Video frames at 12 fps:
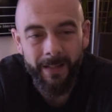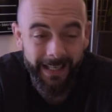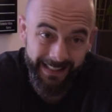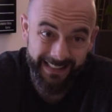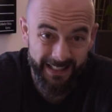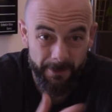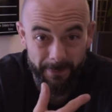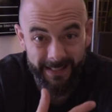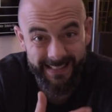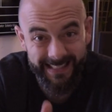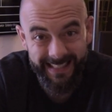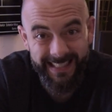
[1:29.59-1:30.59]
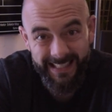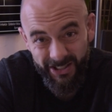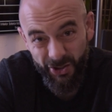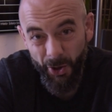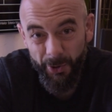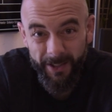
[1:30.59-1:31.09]
And this PC is
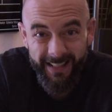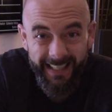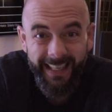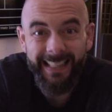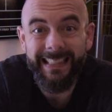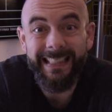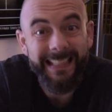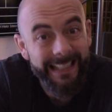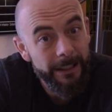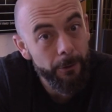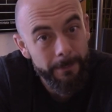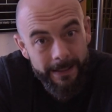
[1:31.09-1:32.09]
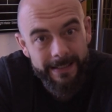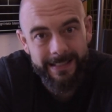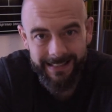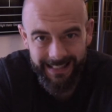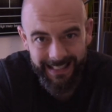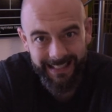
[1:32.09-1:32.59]
starting to get a little bit
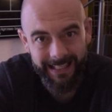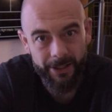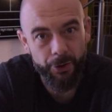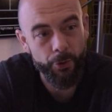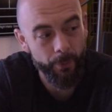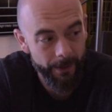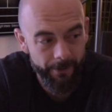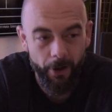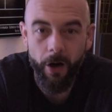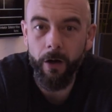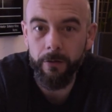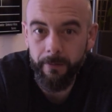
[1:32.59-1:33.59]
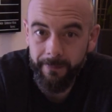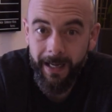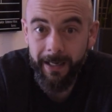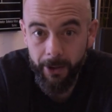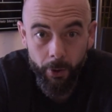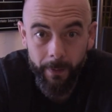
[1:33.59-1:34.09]
sluggish with all of
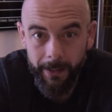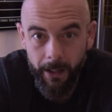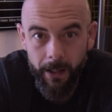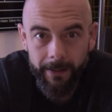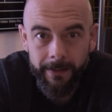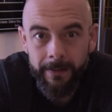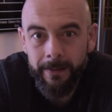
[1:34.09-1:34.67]
that going on.